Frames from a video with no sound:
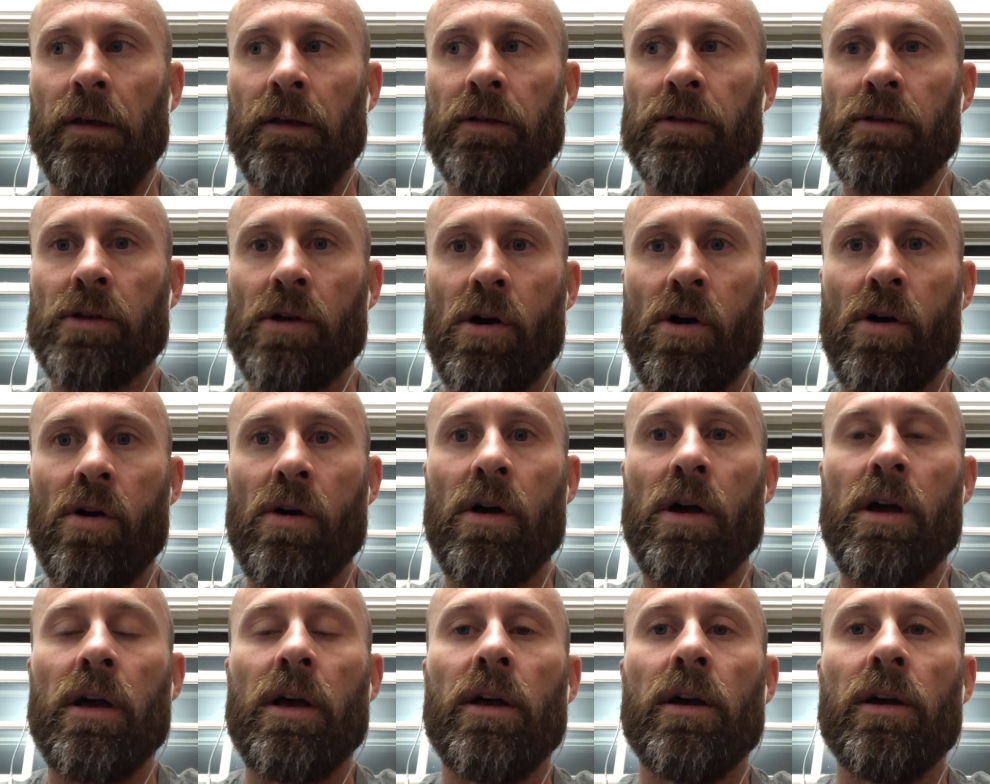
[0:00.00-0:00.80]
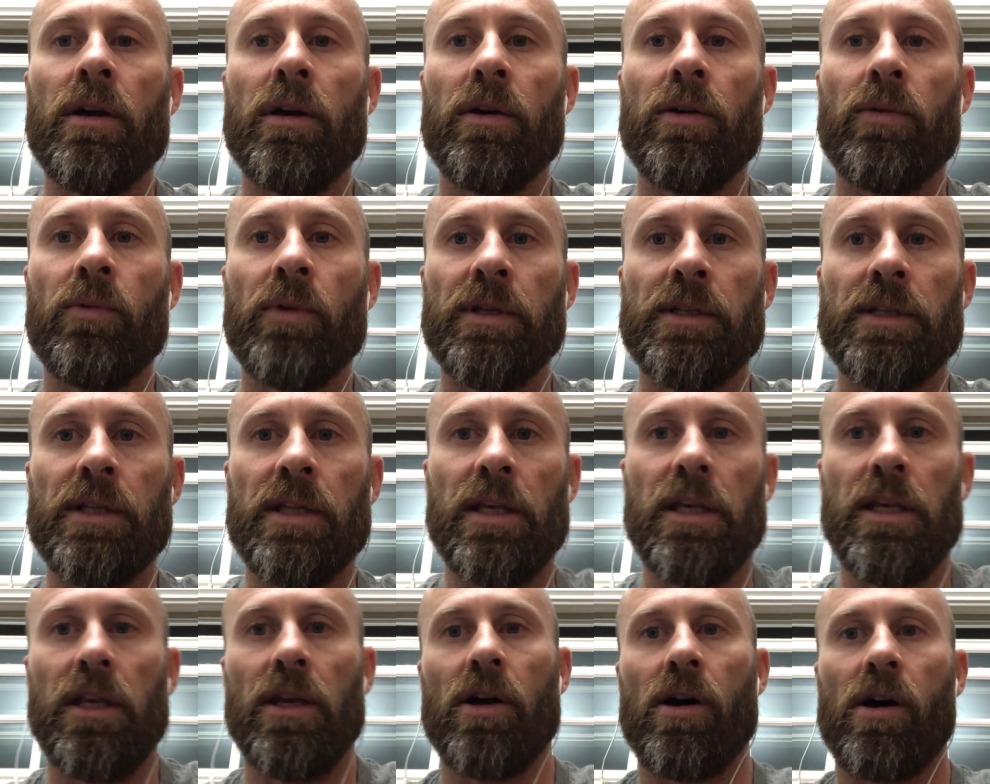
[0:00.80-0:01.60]
So went to
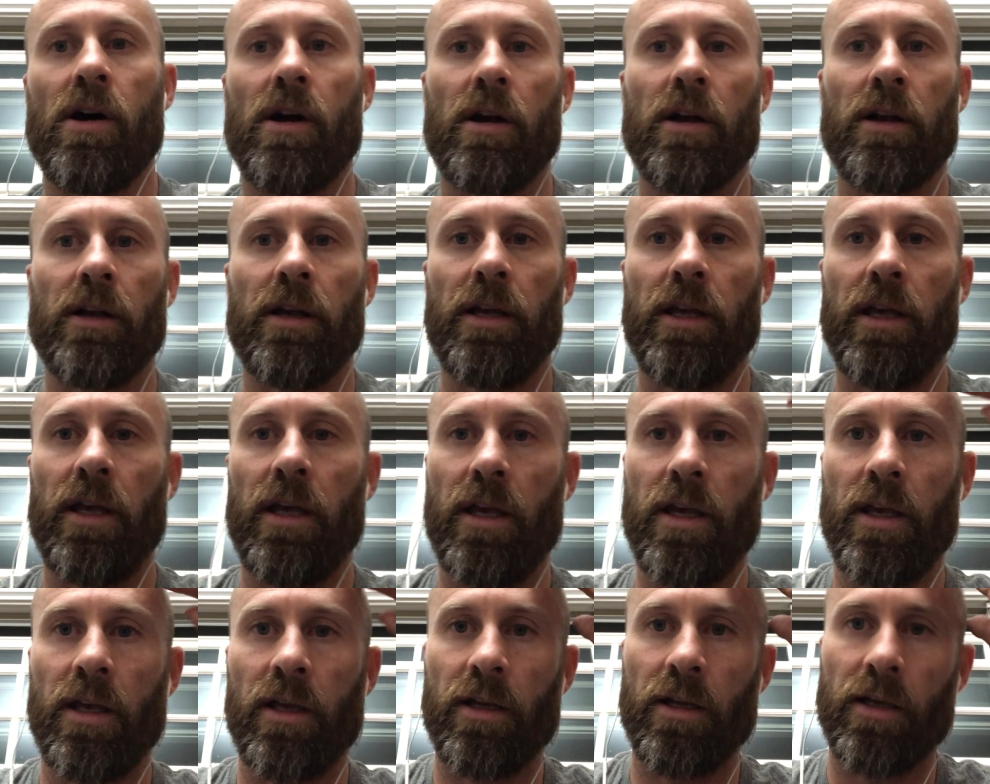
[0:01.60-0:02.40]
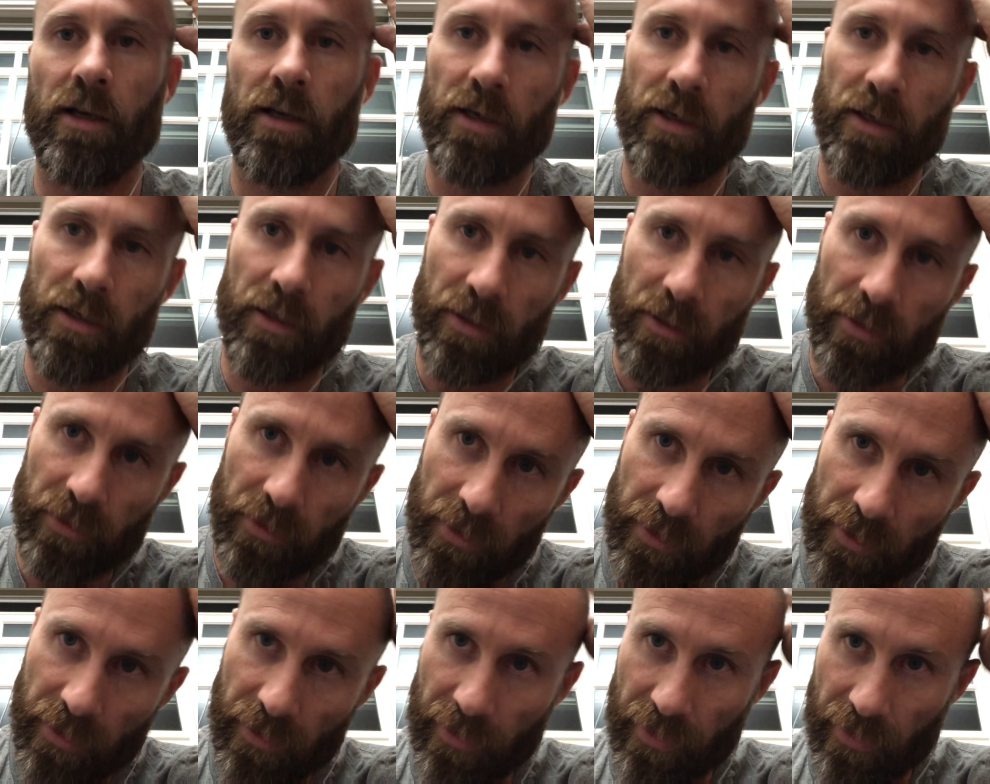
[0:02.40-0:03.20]
the ER, and
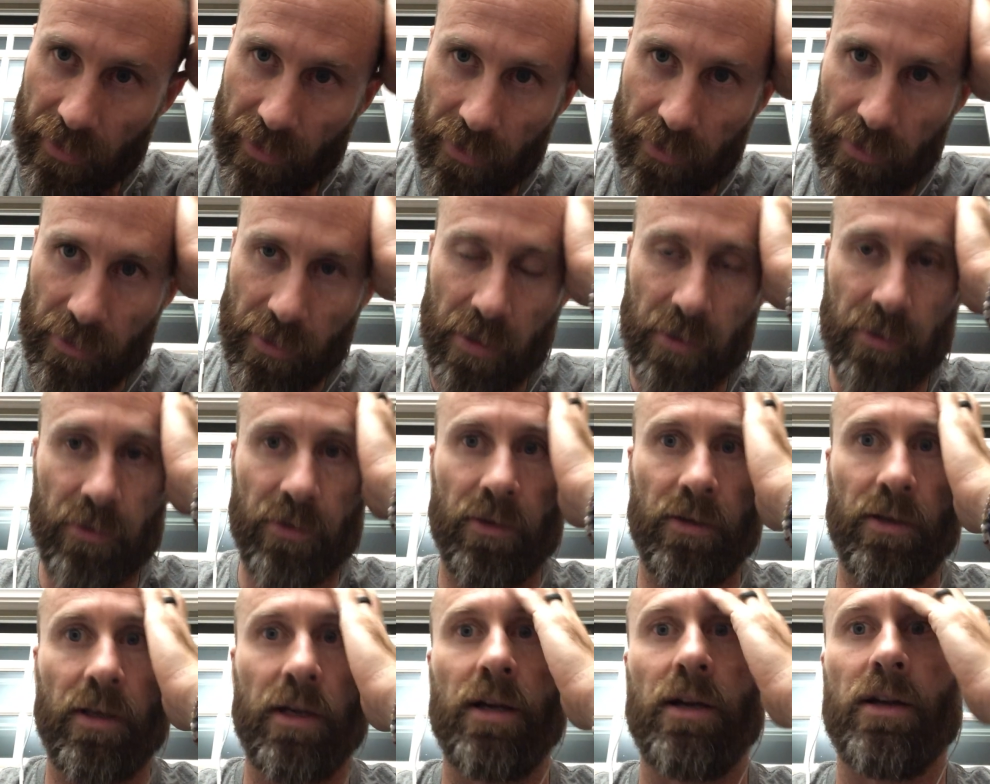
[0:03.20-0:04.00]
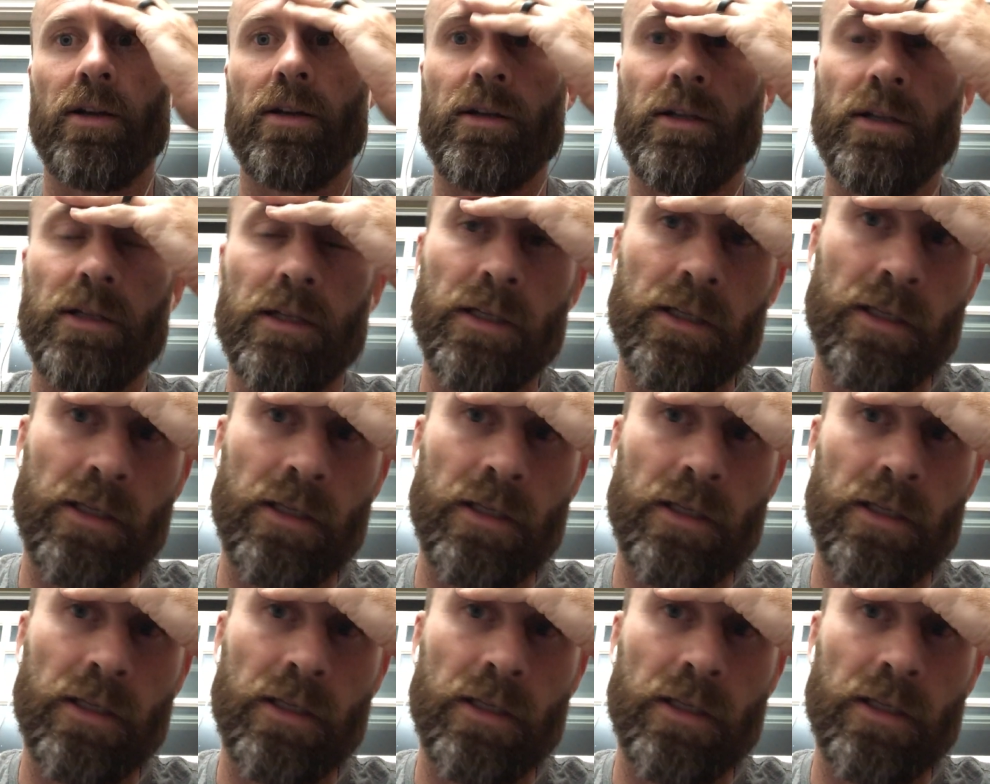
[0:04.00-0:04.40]
luckily the doctor there